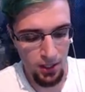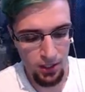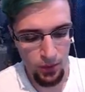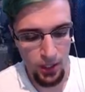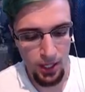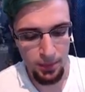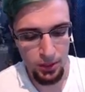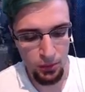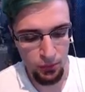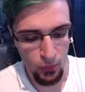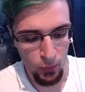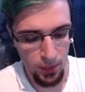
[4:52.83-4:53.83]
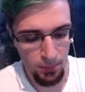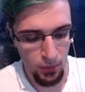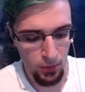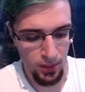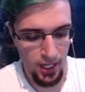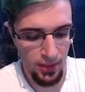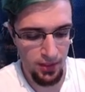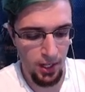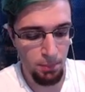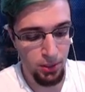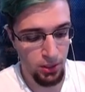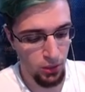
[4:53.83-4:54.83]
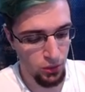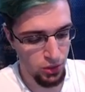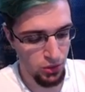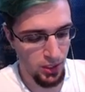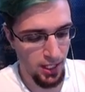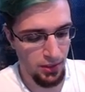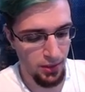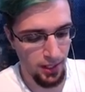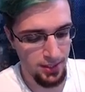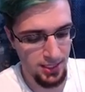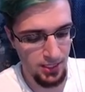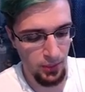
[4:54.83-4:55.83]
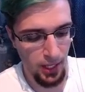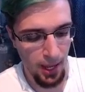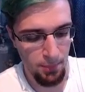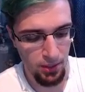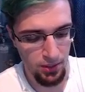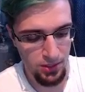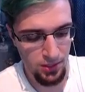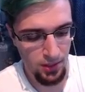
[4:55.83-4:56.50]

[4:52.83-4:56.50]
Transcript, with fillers: You know what? I'm going to go for one more, and then I'll put those two together and see what happens.